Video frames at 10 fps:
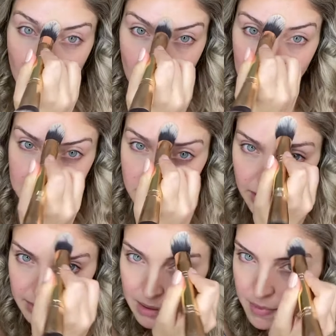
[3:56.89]
up between
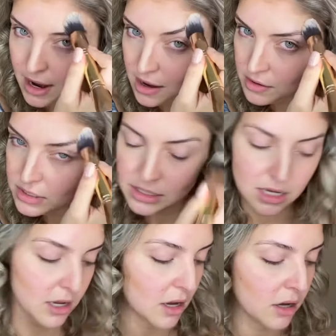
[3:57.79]
my brows,
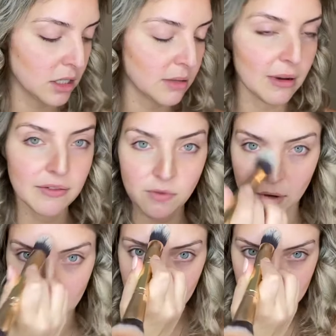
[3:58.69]
onto my
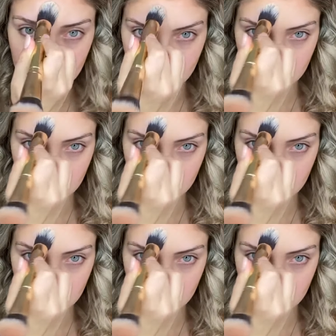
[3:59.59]
forehead,